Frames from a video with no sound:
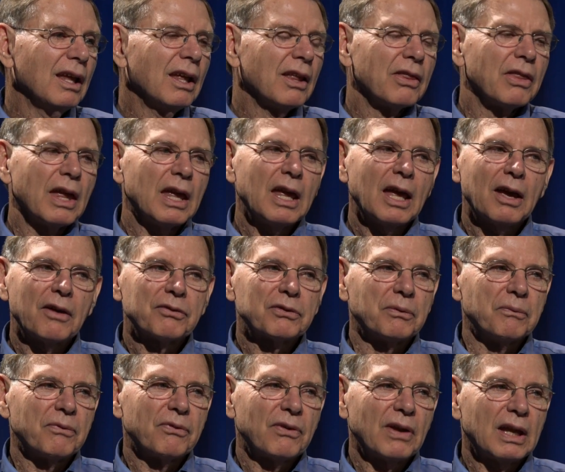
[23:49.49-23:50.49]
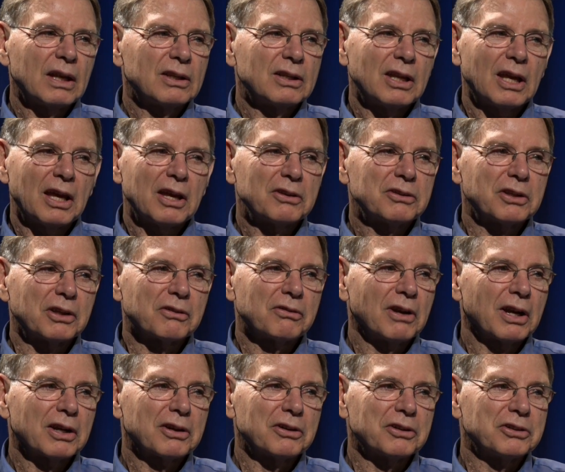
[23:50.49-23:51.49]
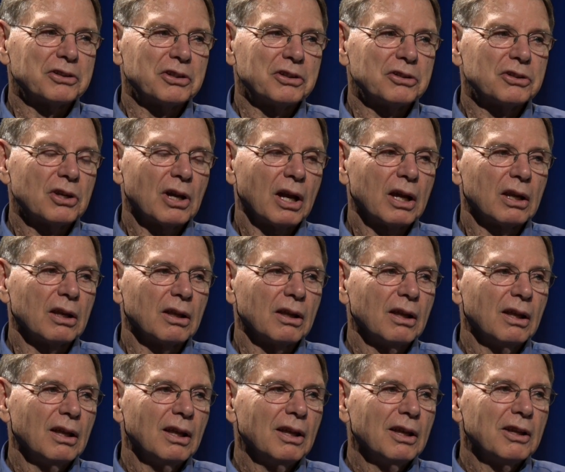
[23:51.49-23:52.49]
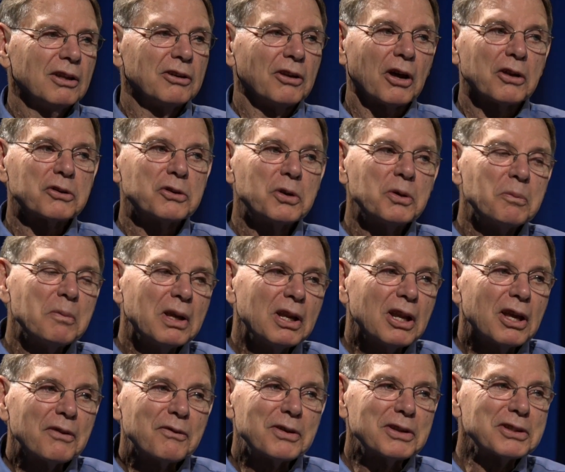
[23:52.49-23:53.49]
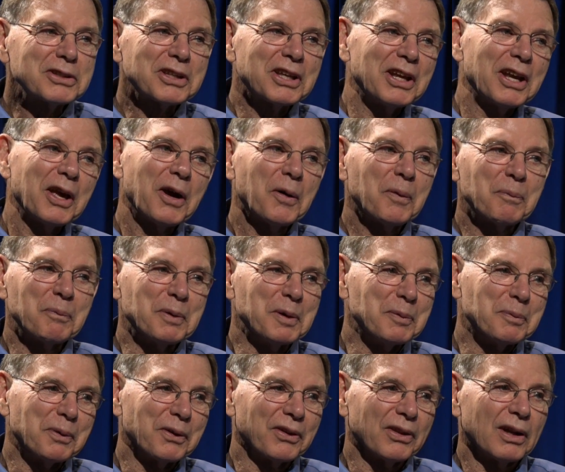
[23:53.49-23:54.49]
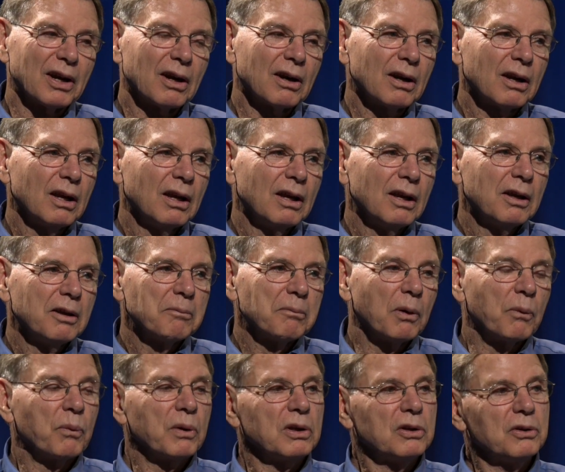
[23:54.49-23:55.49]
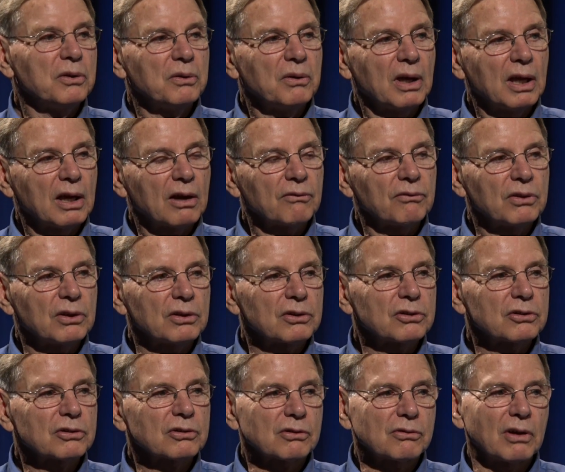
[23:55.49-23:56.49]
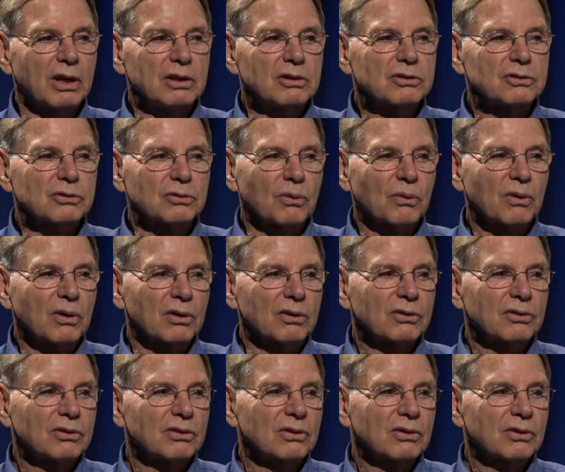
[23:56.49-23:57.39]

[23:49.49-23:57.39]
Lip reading: They have some fantastic records in China. Not too many of us can help people there, but we do have this great source.